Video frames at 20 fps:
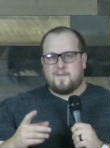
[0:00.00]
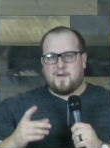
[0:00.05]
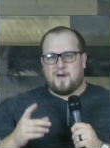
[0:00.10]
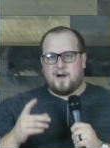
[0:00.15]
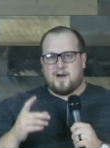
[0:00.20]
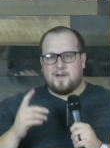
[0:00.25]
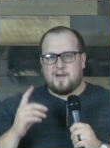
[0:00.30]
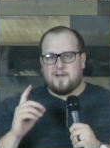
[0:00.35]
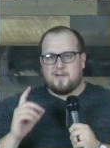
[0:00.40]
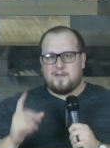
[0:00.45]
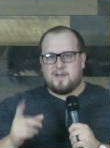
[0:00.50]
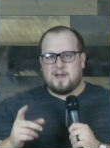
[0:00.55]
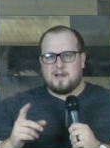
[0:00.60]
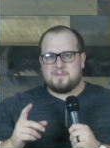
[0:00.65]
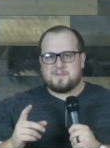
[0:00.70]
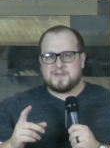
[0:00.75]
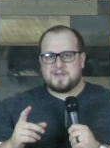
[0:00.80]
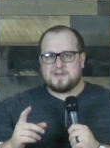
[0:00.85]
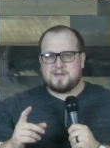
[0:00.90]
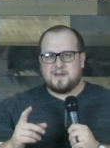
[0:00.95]
on our
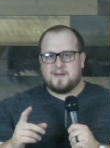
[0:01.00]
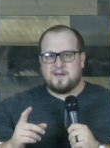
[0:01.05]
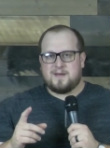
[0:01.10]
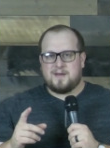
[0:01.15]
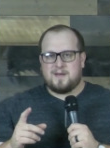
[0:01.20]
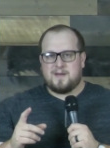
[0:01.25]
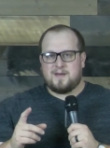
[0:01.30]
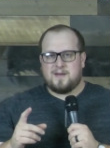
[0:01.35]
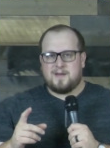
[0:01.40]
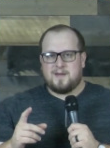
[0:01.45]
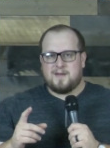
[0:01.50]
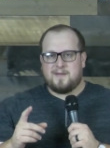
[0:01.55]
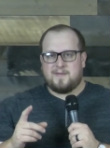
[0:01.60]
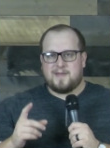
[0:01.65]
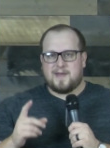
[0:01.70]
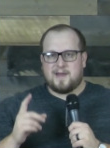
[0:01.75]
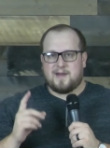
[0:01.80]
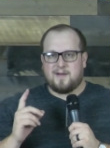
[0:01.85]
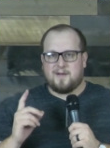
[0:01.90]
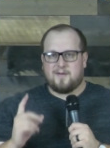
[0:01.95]
lips
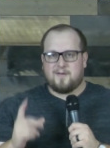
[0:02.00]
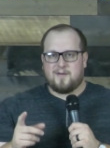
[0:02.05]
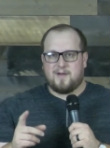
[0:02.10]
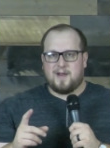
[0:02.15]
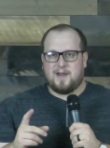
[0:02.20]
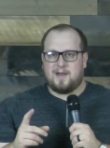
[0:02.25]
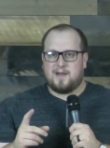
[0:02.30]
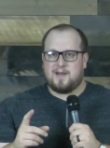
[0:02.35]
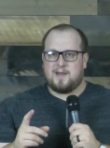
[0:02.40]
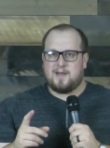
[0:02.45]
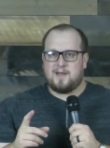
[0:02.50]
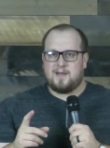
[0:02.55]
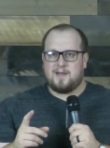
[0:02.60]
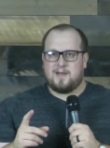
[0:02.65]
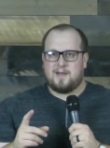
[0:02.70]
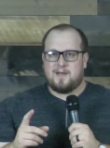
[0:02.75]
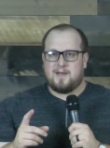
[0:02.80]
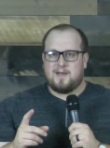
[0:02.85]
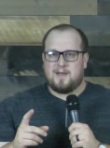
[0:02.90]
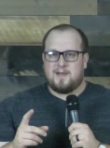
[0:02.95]
that are green.
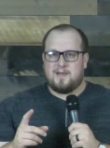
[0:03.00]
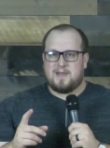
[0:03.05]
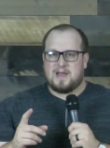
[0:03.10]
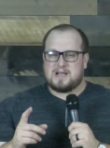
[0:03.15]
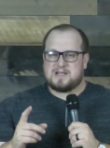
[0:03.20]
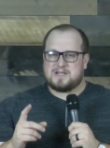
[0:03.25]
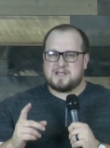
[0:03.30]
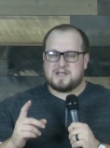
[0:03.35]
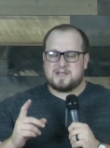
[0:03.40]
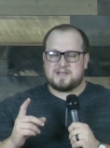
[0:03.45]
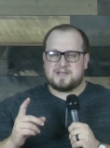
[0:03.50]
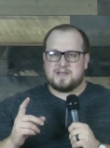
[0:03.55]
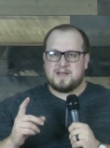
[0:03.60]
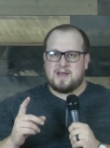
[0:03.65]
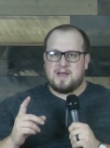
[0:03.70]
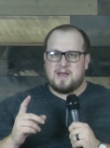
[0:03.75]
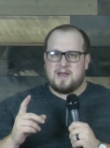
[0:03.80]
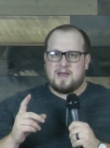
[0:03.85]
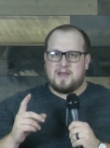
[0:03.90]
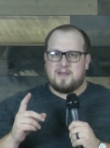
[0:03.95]
That just,
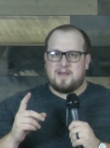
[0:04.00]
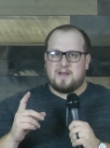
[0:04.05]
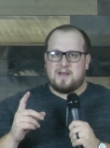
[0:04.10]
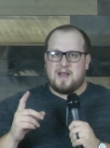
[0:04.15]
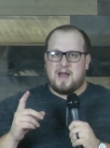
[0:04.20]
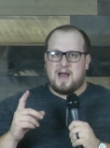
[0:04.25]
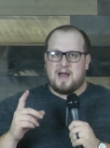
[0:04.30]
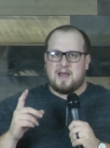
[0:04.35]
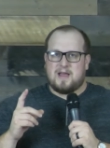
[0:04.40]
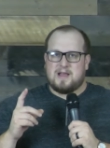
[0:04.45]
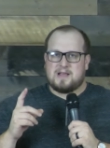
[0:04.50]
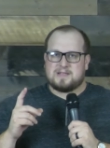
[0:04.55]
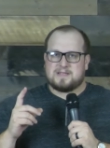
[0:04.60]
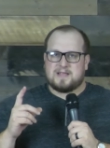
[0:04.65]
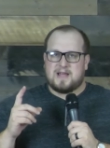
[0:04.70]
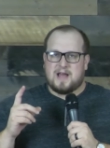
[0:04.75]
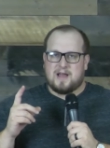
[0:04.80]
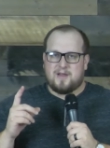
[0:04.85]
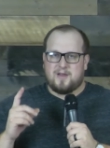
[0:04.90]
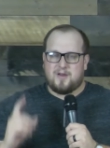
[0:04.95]
they're not,
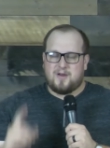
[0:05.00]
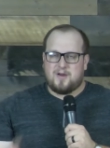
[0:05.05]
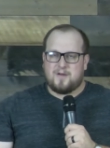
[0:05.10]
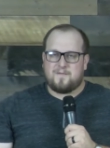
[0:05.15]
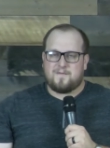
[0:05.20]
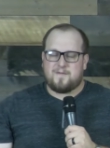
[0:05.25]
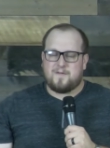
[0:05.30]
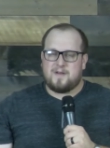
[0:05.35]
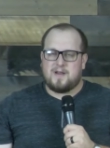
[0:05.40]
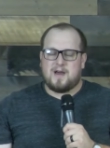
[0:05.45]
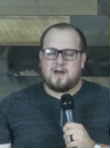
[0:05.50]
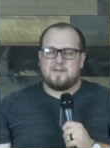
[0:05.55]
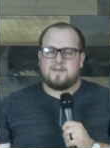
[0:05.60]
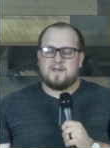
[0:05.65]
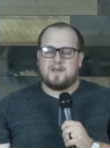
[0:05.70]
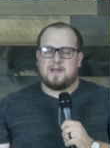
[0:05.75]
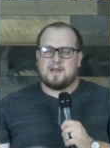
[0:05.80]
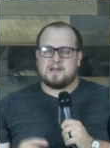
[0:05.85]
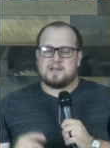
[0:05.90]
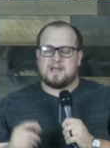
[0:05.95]
it's not good for
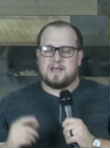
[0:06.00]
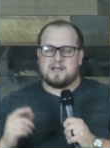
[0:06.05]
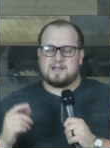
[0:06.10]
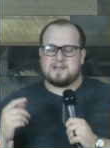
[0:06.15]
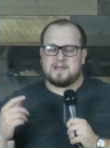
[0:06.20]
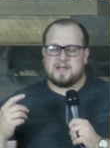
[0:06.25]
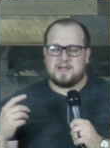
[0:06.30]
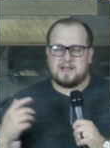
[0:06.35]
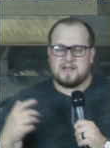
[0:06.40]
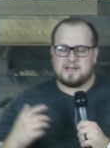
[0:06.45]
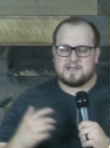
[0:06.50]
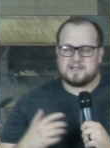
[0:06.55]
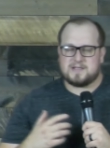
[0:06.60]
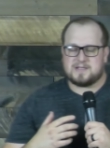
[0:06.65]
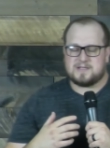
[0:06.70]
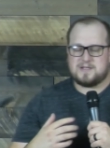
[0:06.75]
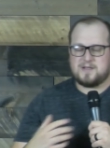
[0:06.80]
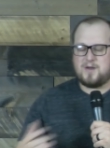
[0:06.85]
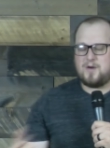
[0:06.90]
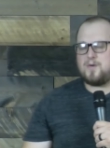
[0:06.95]
nothing. It does
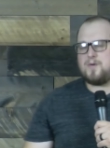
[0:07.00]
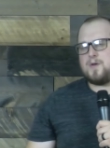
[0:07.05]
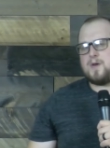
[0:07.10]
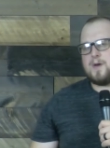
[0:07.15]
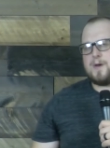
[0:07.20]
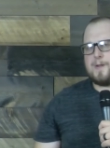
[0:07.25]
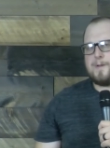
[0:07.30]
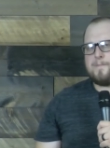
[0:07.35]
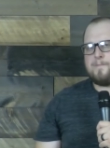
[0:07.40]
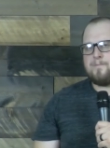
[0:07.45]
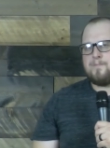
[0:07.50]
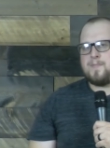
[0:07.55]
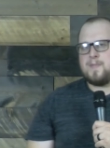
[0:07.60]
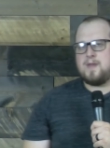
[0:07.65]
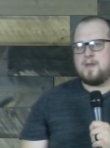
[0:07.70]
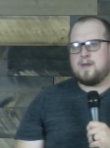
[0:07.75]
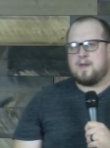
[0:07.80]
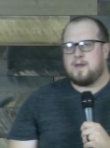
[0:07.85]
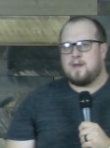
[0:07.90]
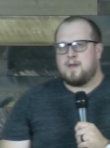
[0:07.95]
us no good.
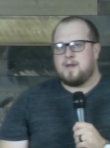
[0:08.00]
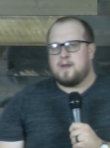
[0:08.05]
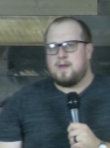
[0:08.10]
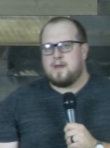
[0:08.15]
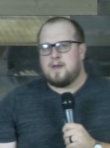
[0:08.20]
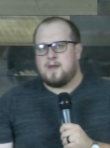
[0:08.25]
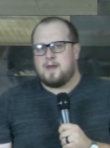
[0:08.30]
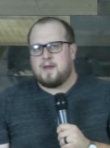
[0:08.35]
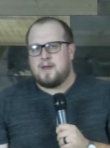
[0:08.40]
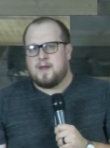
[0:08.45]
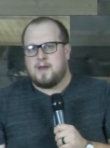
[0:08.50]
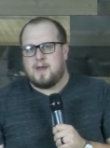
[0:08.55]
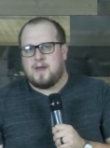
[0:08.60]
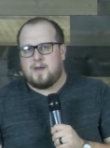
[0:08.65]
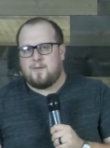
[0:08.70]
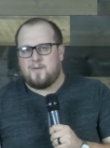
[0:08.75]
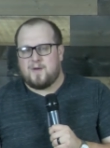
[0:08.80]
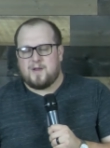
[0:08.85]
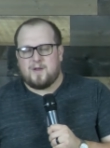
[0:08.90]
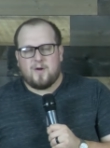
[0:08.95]

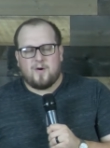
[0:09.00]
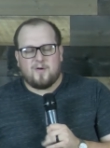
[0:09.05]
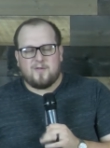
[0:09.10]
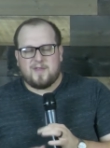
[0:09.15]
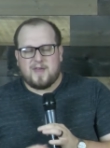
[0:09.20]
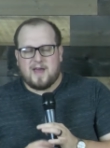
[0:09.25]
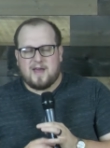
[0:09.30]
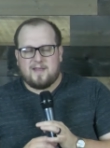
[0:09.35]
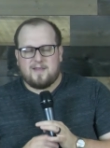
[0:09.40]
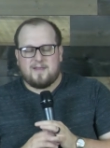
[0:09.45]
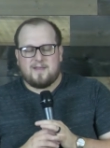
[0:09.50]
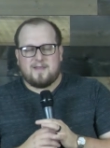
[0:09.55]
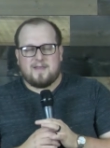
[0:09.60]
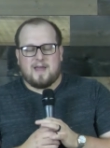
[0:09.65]
And we know that